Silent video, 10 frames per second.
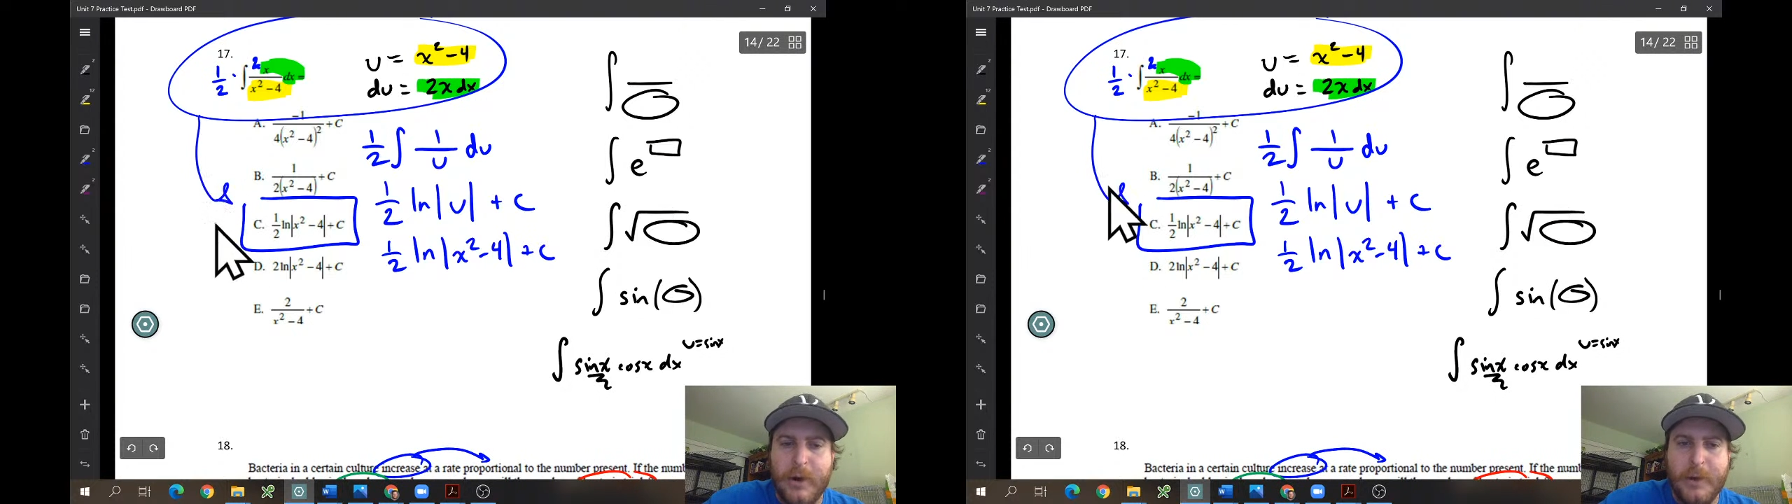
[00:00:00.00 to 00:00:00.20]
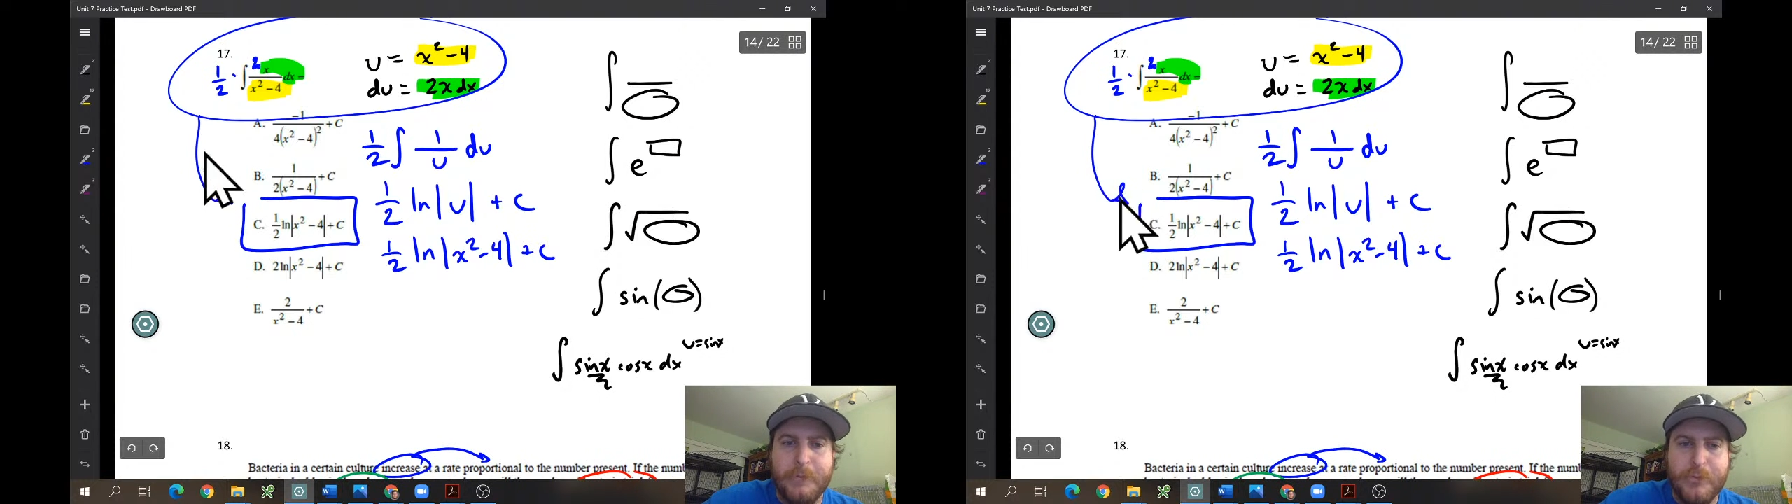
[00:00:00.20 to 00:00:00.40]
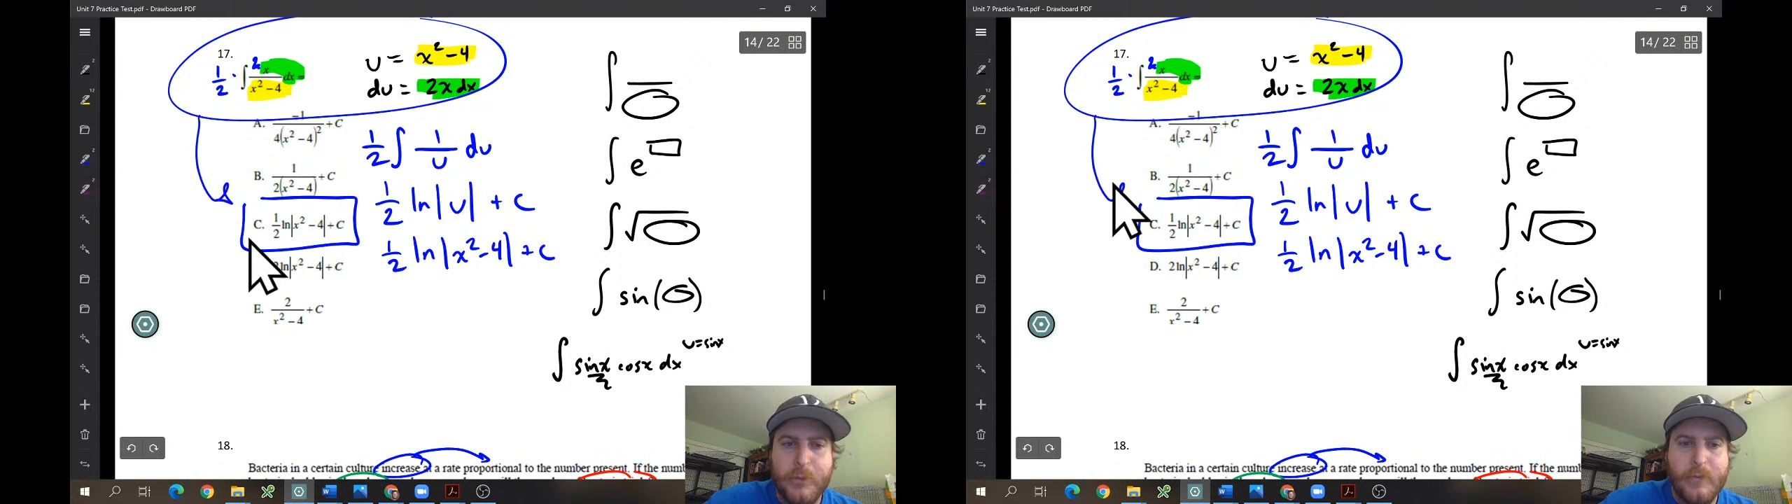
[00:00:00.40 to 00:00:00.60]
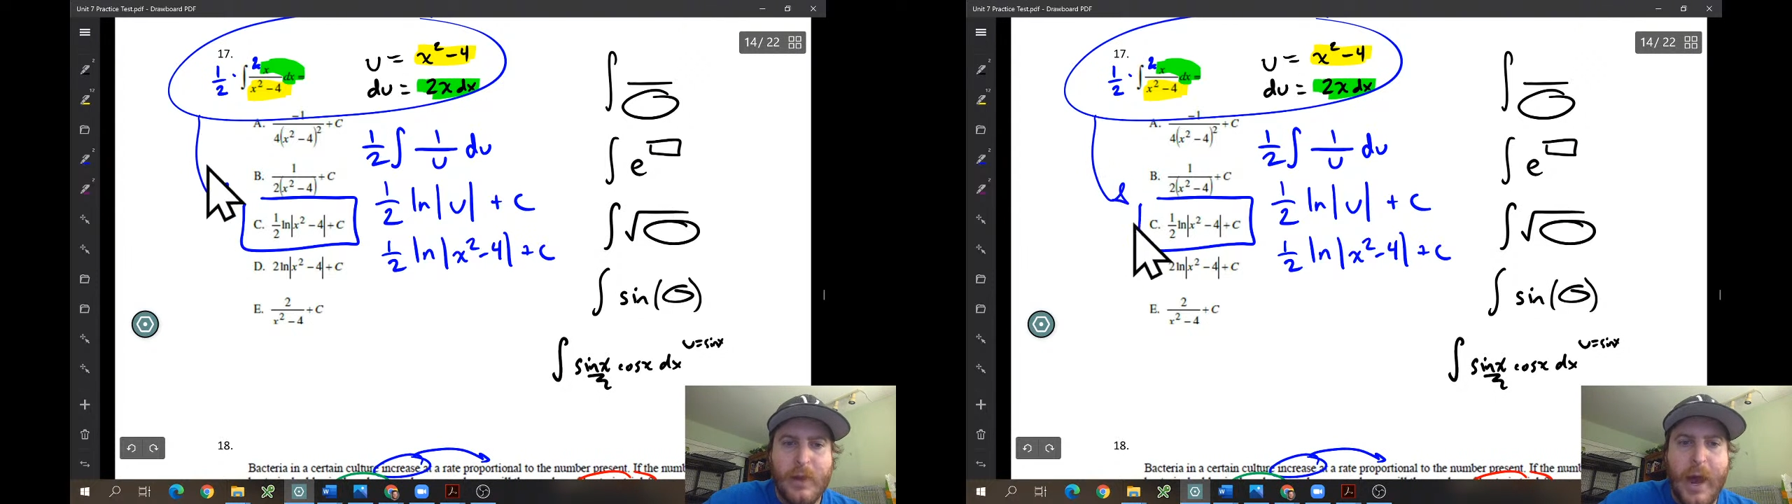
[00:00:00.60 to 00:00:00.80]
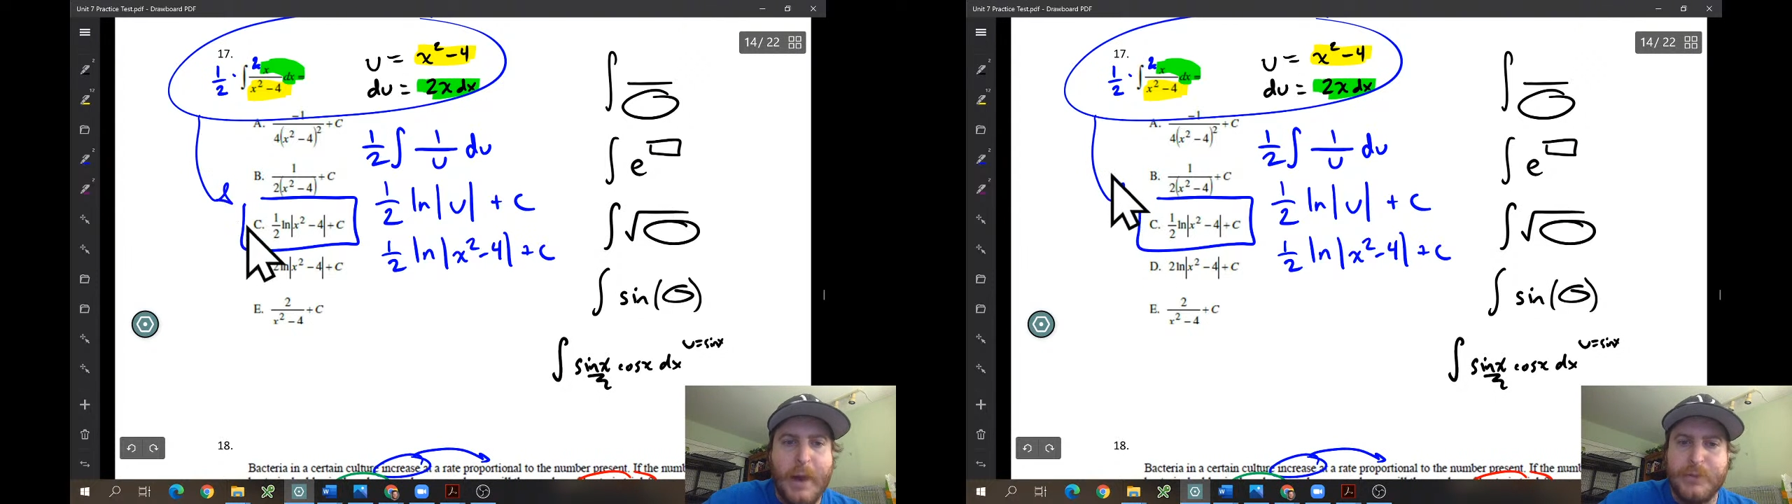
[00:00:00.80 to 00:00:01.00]
it,
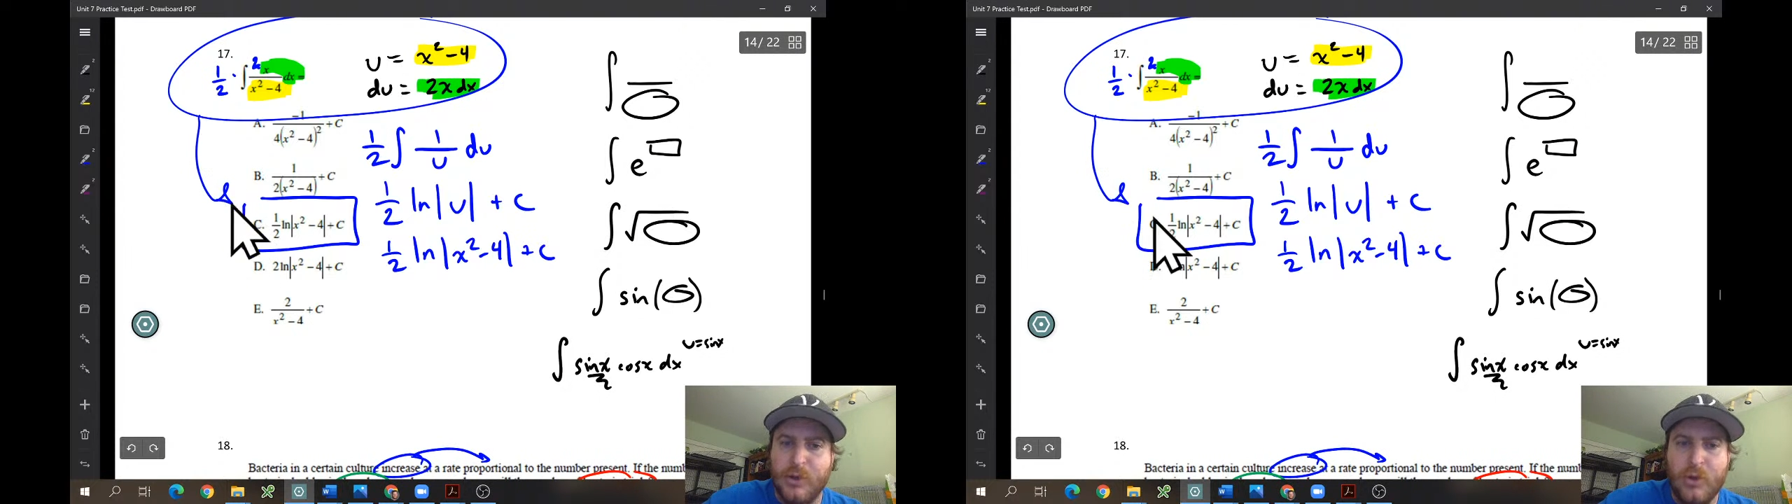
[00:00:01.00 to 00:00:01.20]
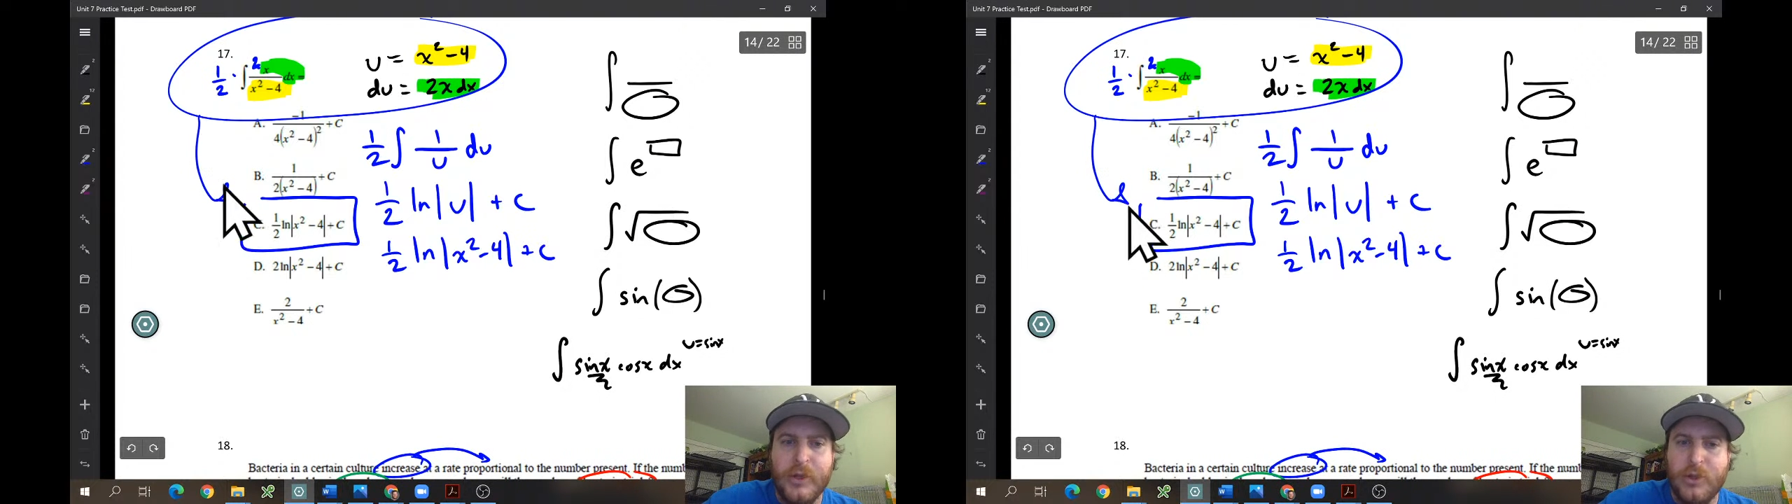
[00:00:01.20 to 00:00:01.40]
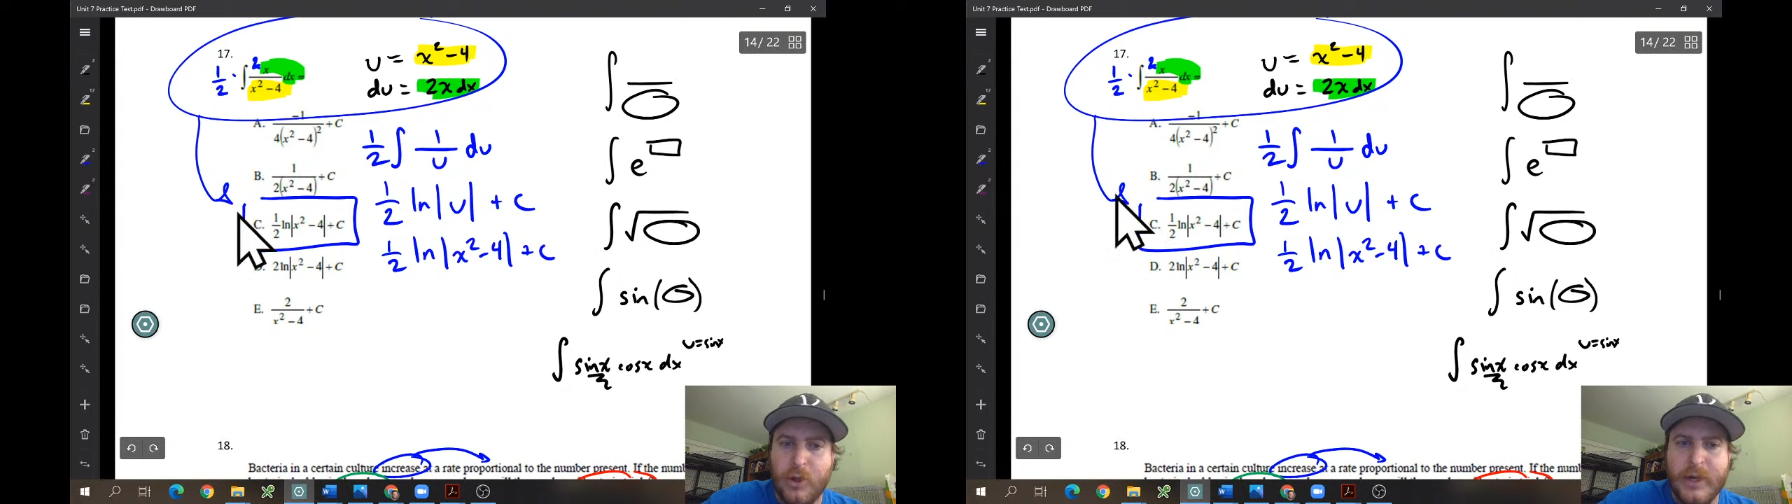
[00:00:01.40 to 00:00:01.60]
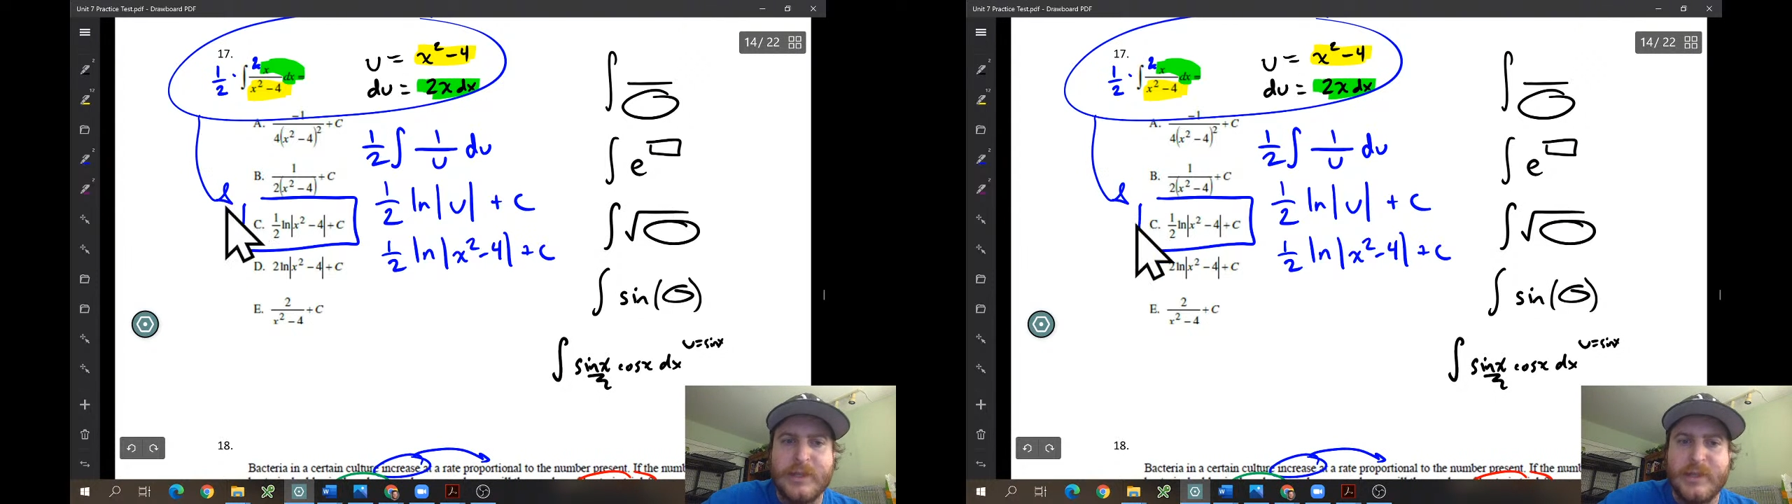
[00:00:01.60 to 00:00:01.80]
absolutely do it.